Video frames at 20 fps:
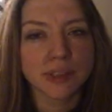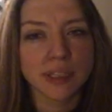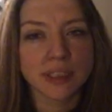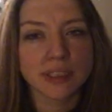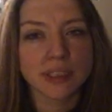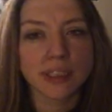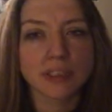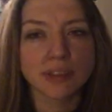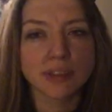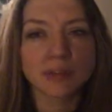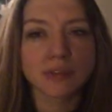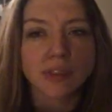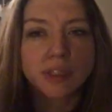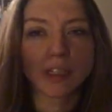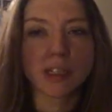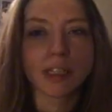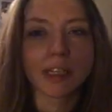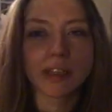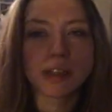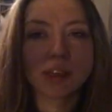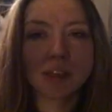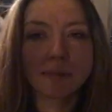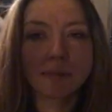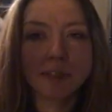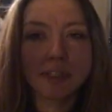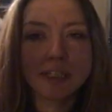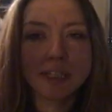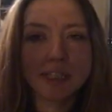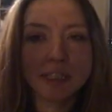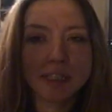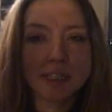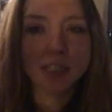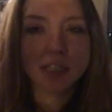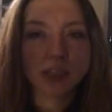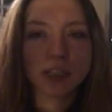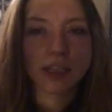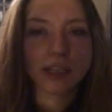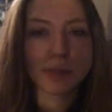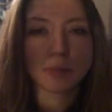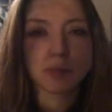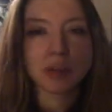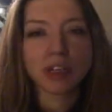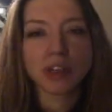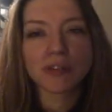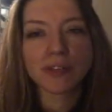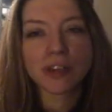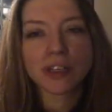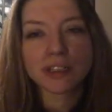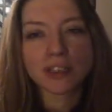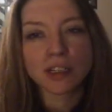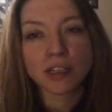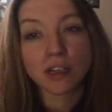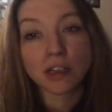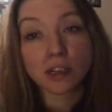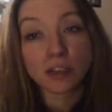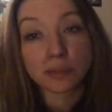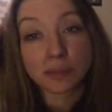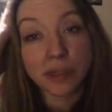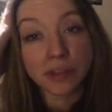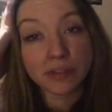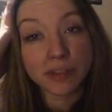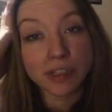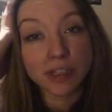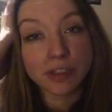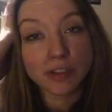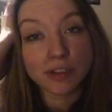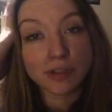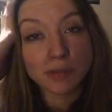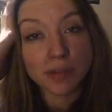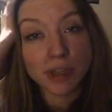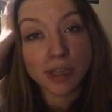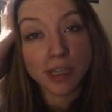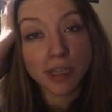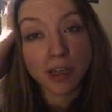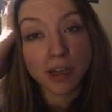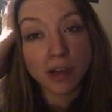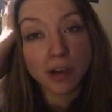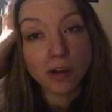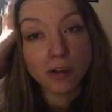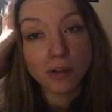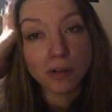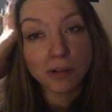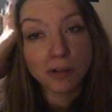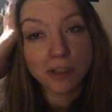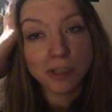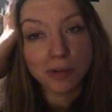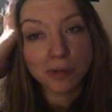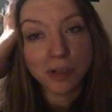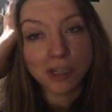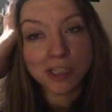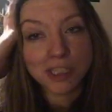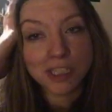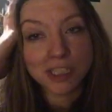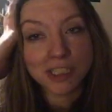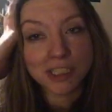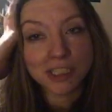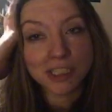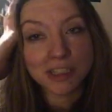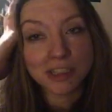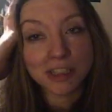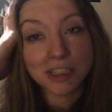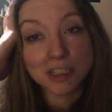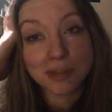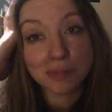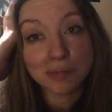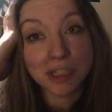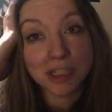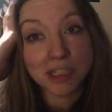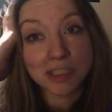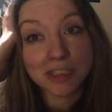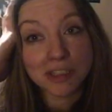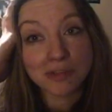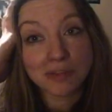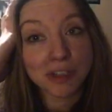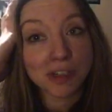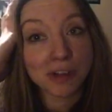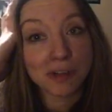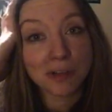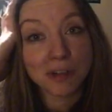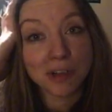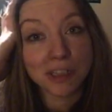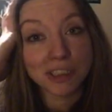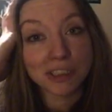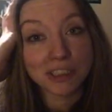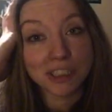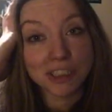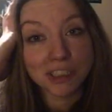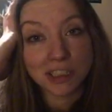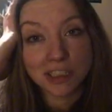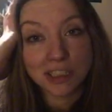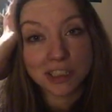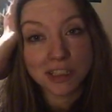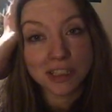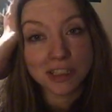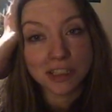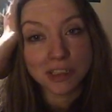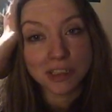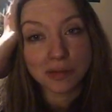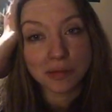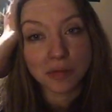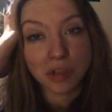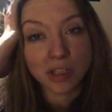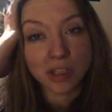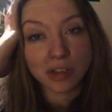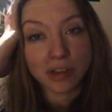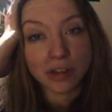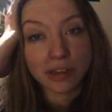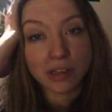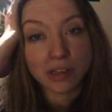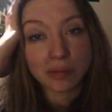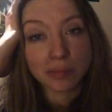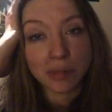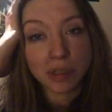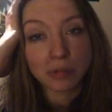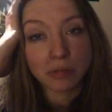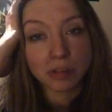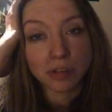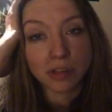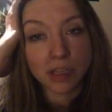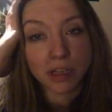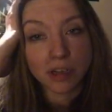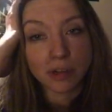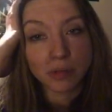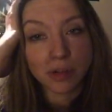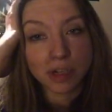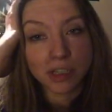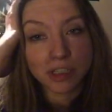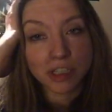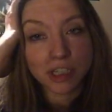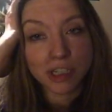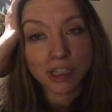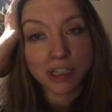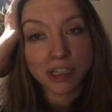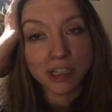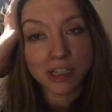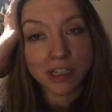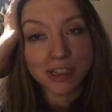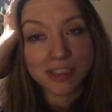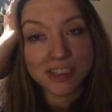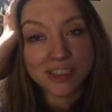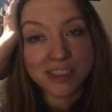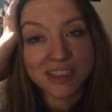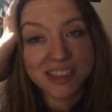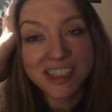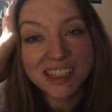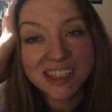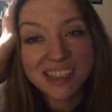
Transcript: That sounds fun. I think I'm just gonna start like prefacing all of my videos with like, oh, only watch it until this minutes if you don't want to just listen to me talking to people that are watching, I guess.